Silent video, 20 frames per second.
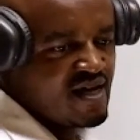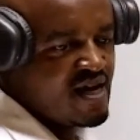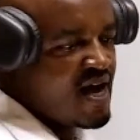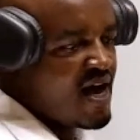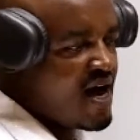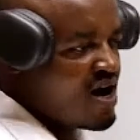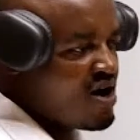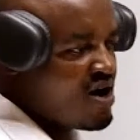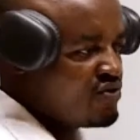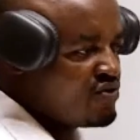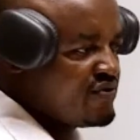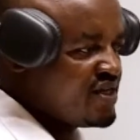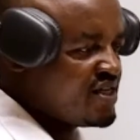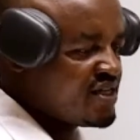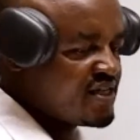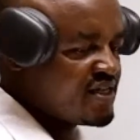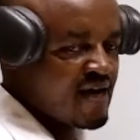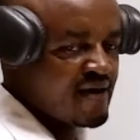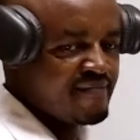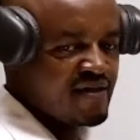How do we
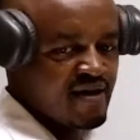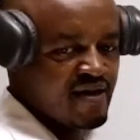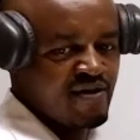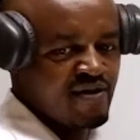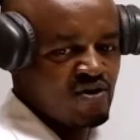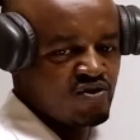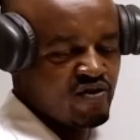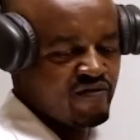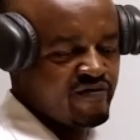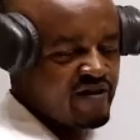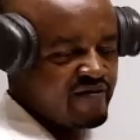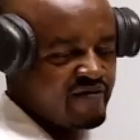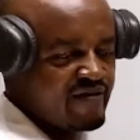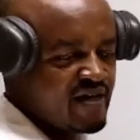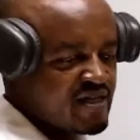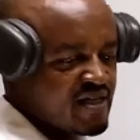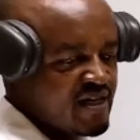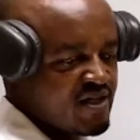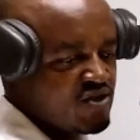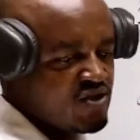determine the amount of deferred
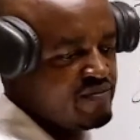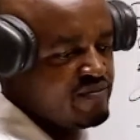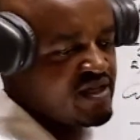tax to be